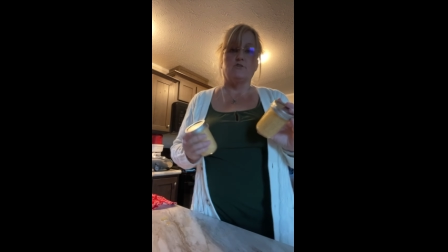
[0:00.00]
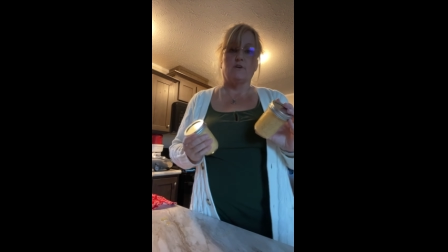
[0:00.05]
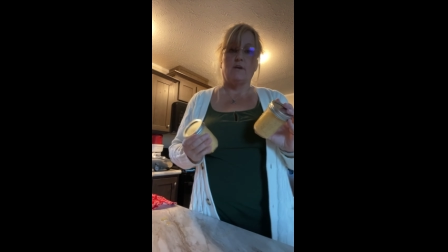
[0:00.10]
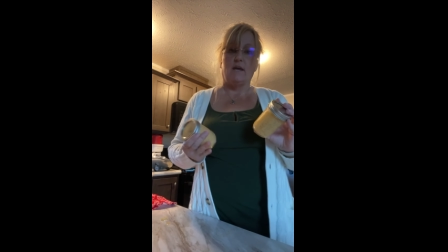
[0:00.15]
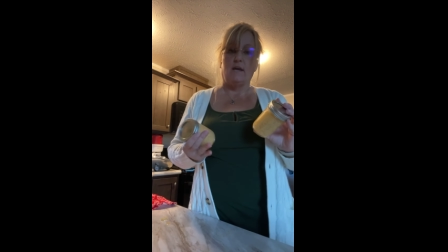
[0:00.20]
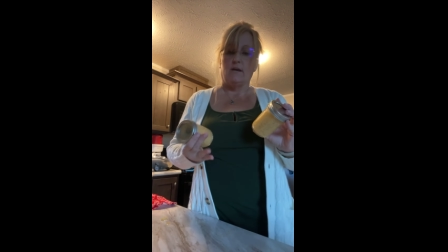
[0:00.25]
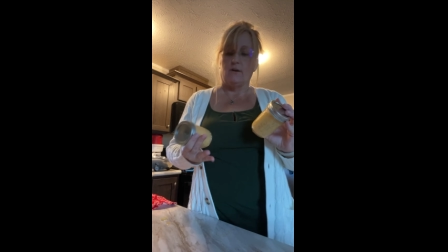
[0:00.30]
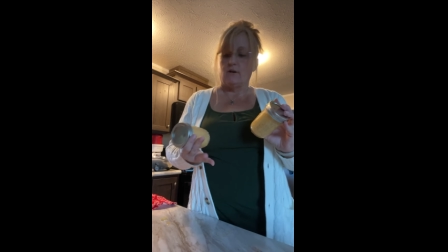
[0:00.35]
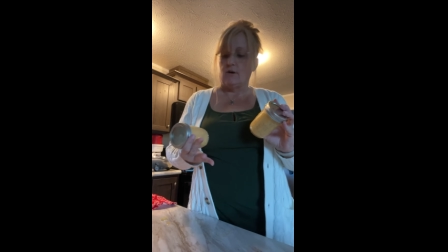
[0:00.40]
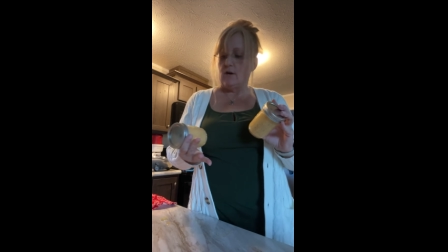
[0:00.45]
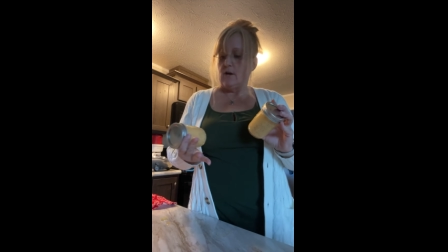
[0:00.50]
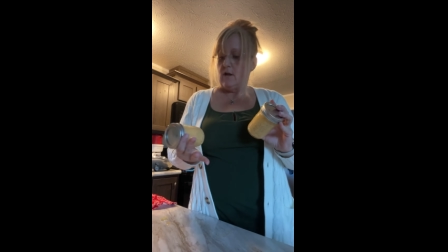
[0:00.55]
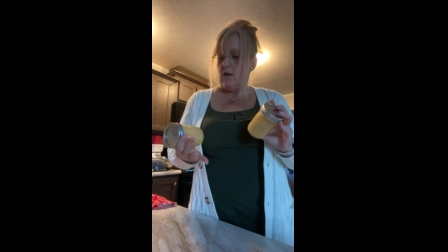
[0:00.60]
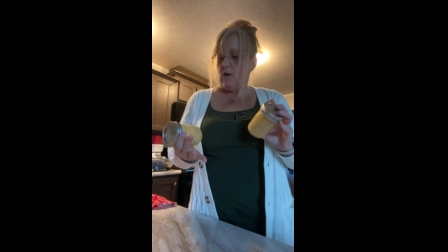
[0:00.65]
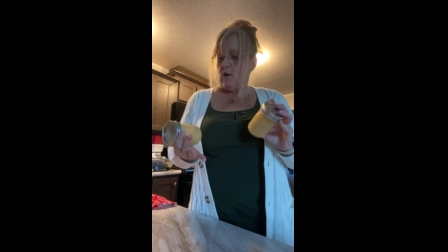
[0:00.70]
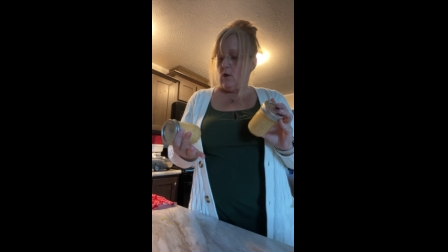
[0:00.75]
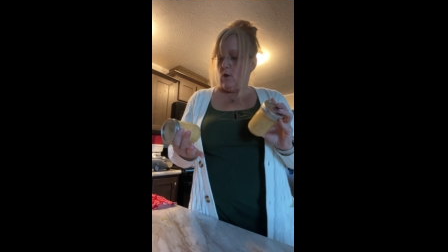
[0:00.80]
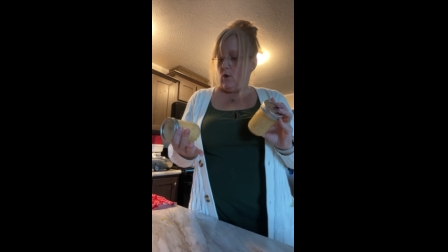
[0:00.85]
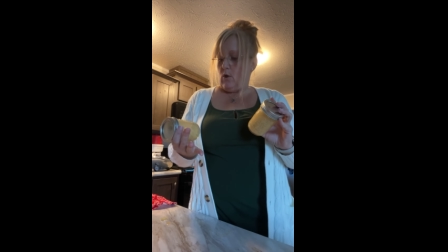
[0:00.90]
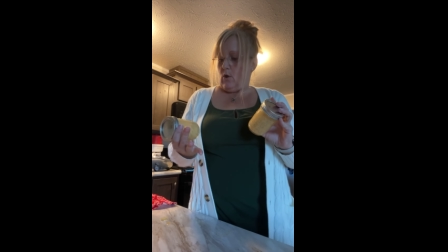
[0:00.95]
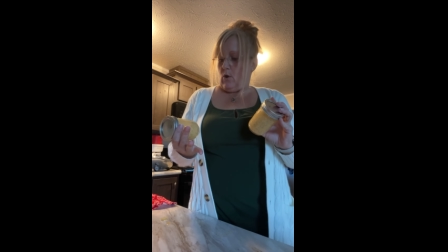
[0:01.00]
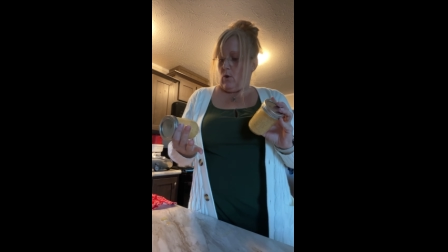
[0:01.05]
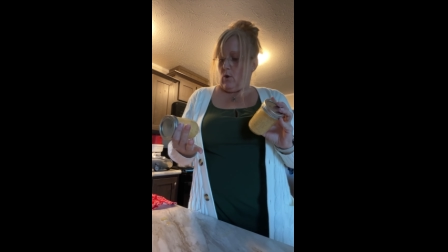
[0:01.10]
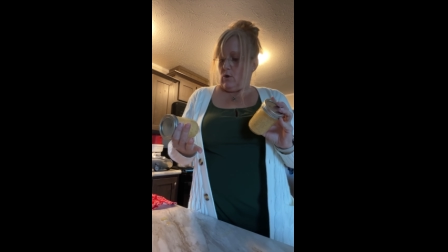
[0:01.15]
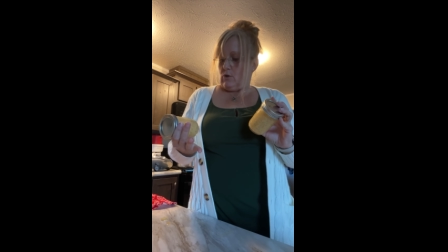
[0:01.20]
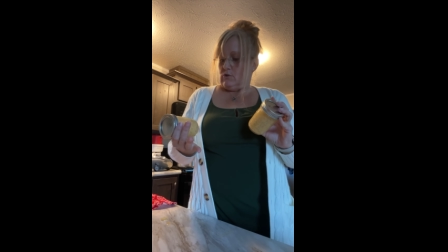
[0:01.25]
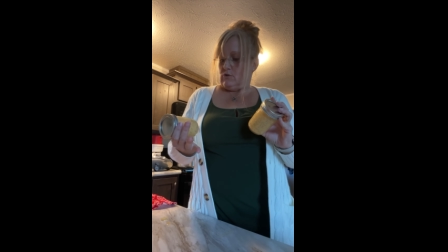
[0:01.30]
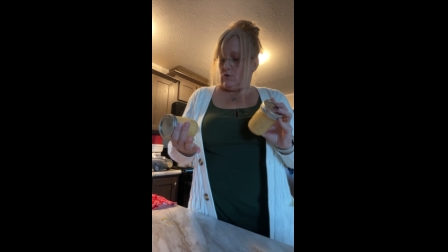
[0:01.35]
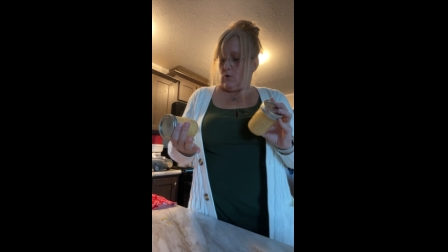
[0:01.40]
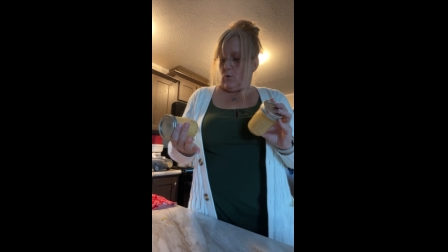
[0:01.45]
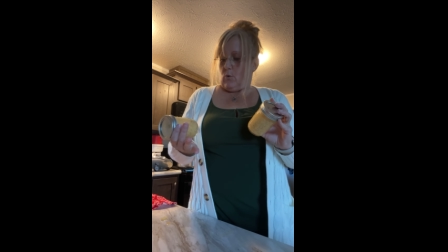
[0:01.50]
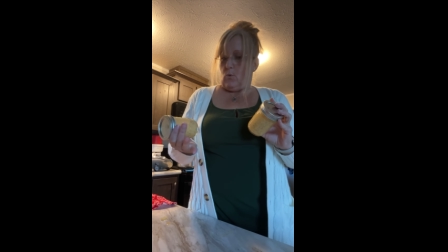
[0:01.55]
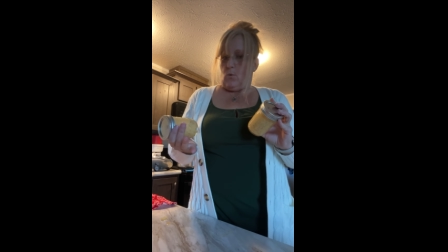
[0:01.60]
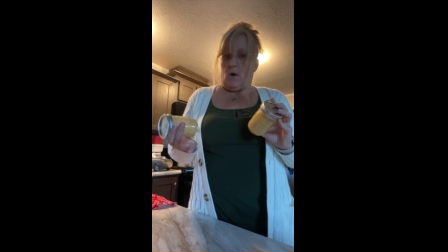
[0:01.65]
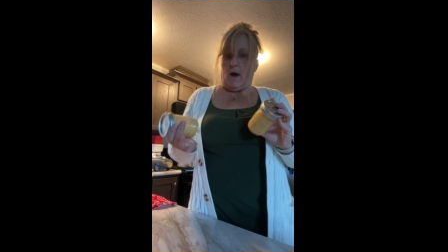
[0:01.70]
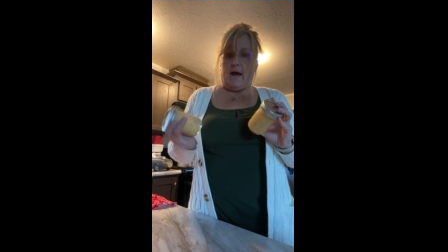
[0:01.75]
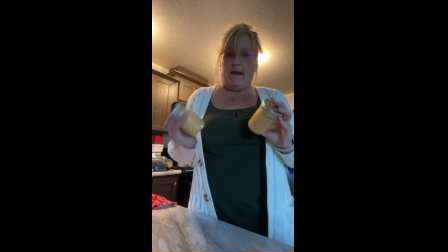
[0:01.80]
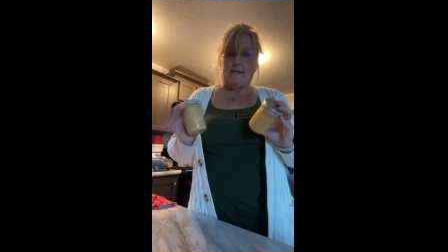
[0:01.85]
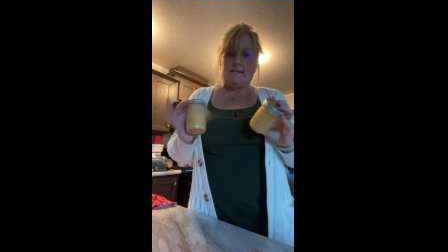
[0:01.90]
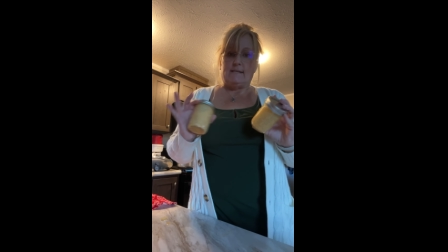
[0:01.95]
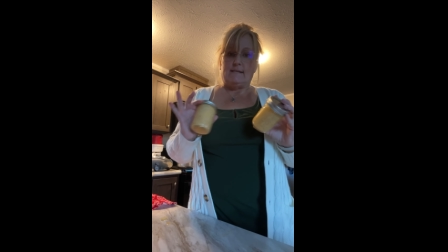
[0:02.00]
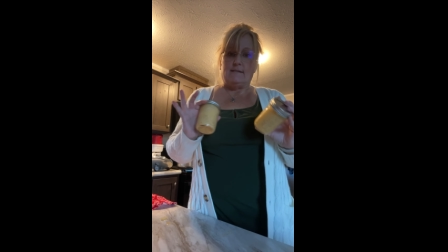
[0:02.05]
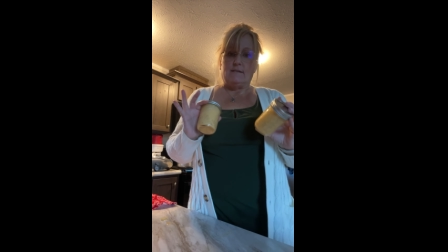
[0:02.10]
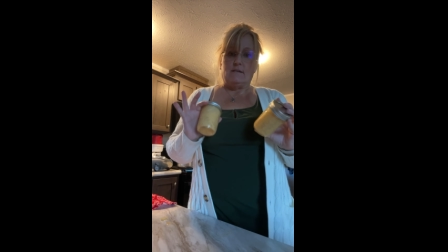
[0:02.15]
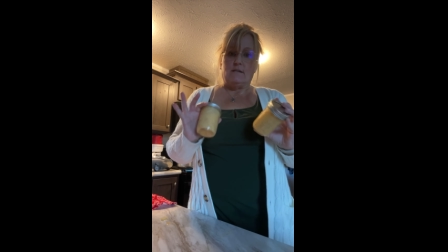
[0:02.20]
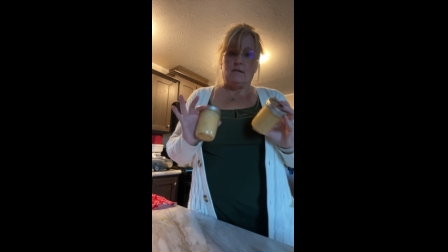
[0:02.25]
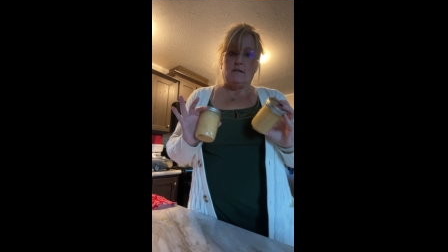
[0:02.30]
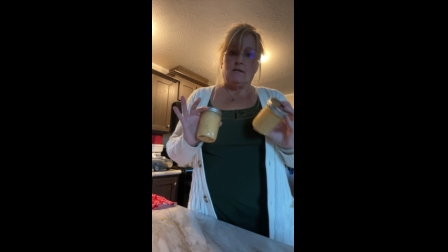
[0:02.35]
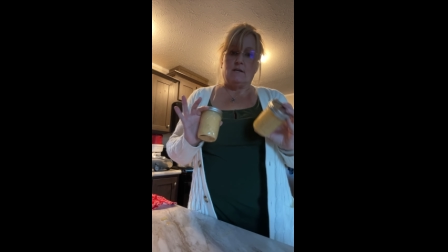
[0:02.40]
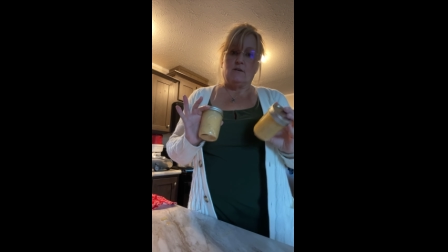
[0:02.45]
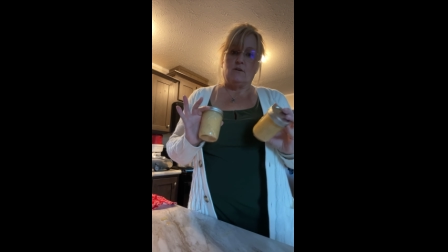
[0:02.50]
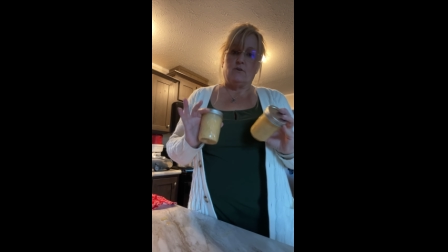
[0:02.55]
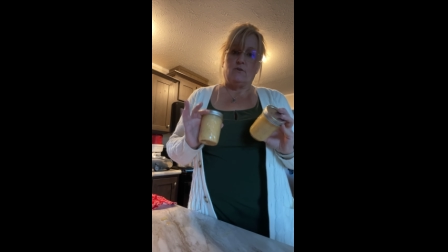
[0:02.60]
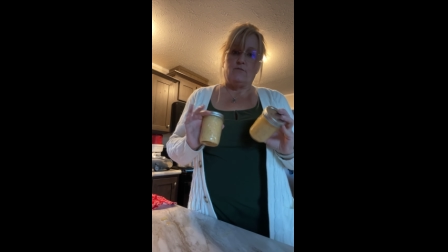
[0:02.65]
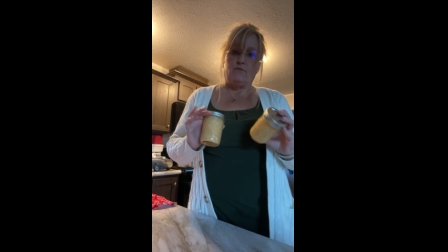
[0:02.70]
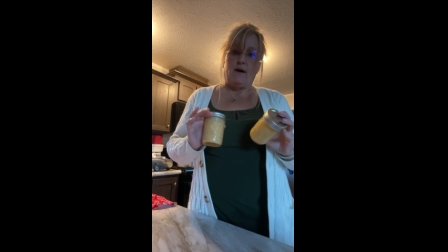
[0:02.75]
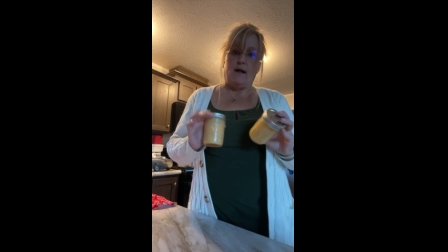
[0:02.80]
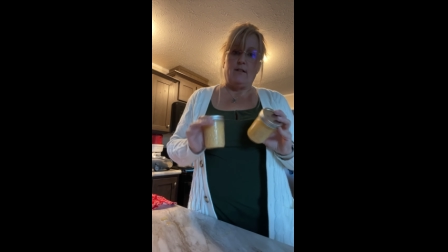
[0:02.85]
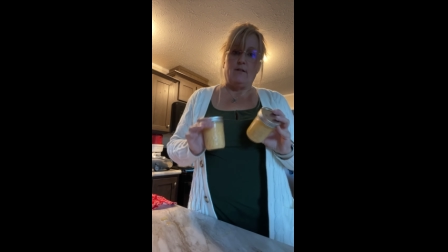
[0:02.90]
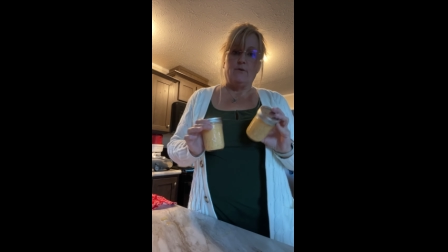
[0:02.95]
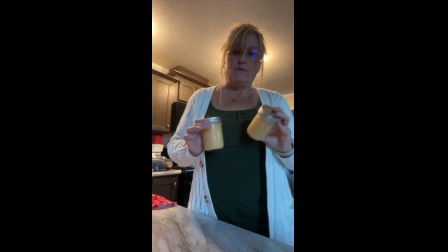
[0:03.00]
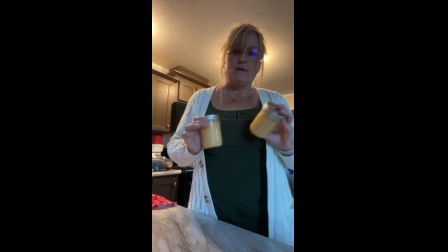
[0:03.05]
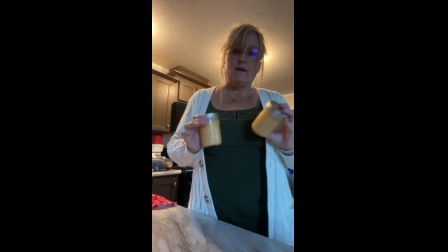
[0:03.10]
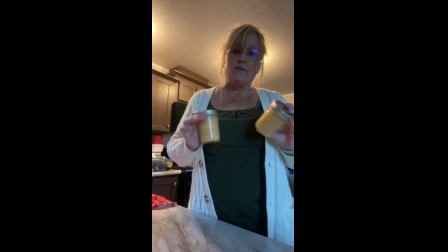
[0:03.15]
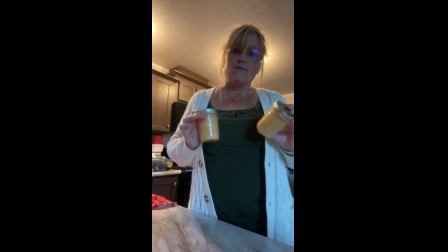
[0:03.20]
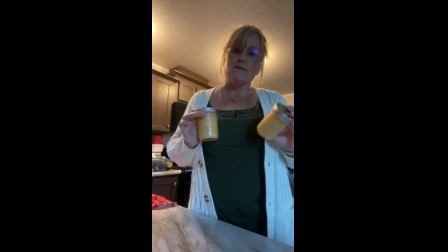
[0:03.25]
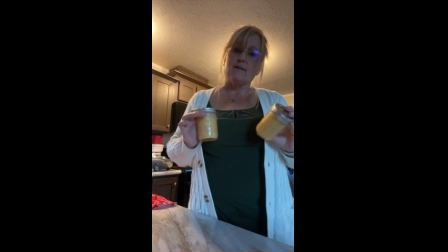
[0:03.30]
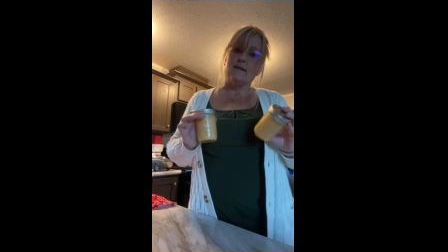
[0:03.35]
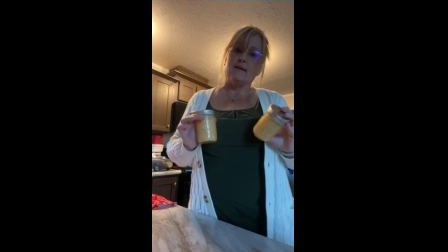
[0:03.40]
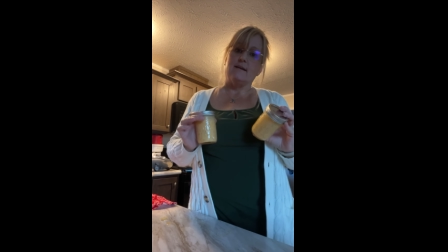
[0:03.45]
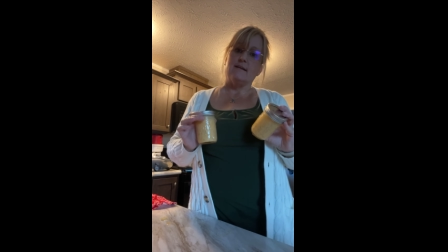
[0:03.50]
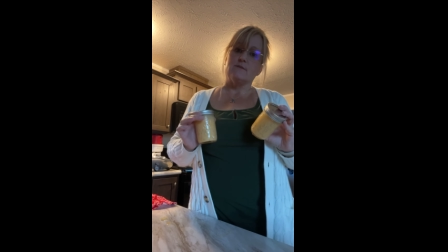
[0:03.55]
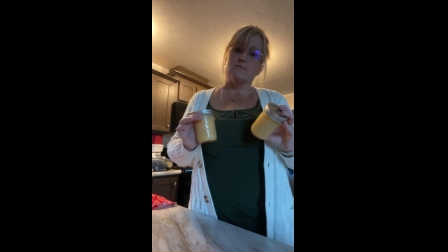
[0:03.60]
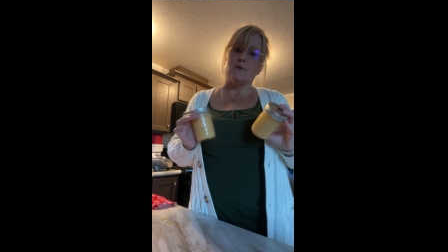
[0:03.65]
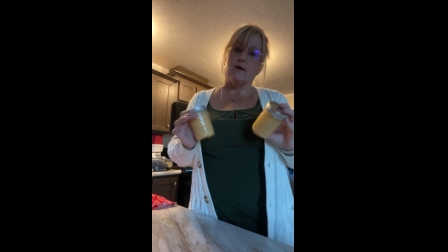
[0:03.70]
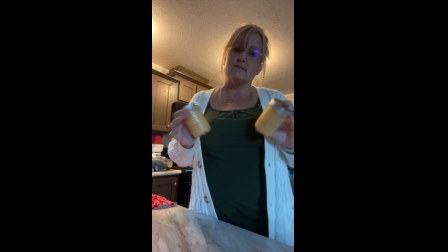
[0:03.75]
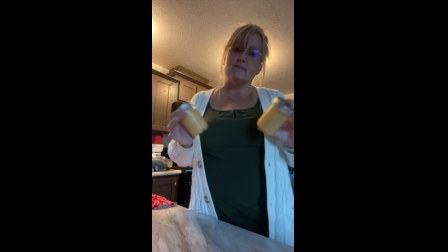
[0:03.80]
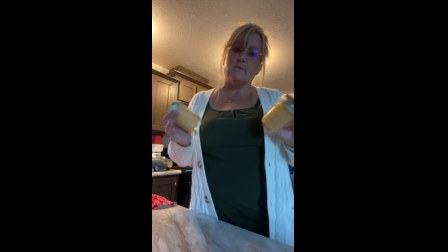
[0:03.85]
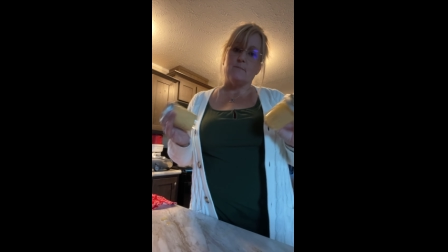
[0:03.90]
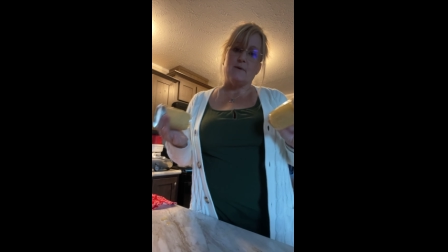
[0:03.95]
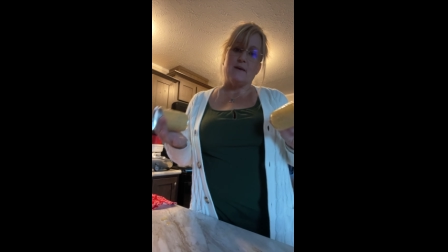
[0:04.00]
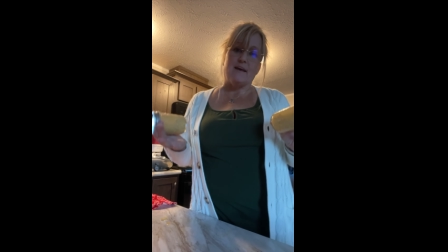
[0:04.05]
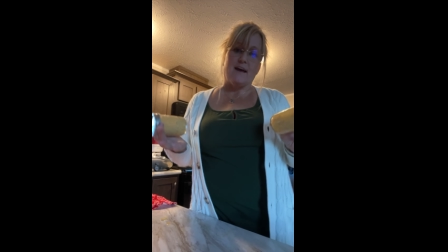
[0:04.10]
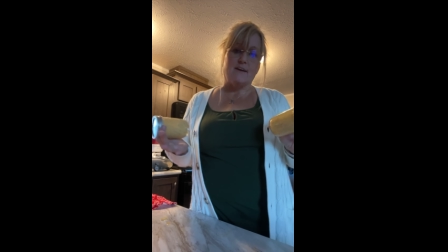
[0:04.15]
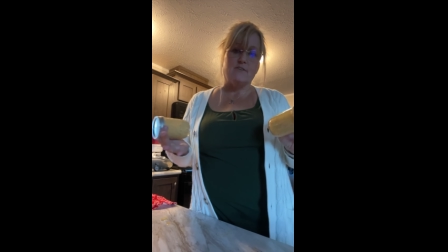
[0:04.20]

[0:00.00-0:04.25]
canner. So I didn't follow the other lady's recipe.